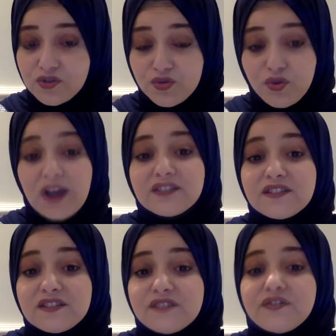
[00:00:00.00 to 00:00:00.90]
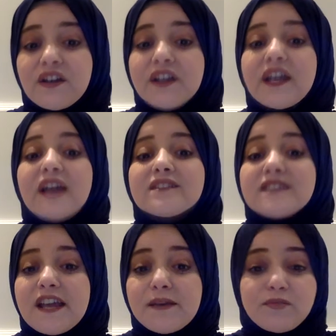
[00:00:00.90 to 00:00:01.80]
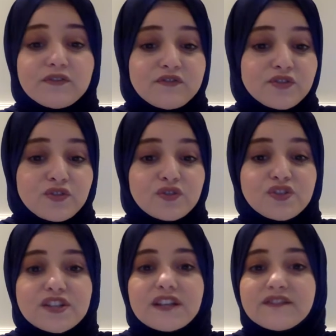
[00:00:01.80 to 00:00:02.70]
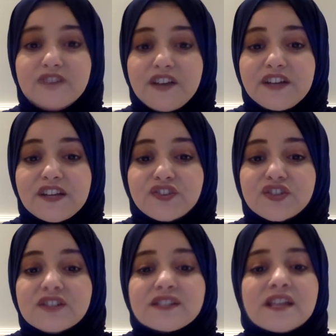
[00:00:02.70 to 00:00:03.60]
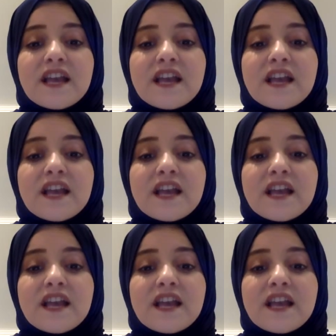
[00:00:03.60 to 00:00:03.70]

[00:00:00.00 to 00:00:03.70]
to identify and label phonological variations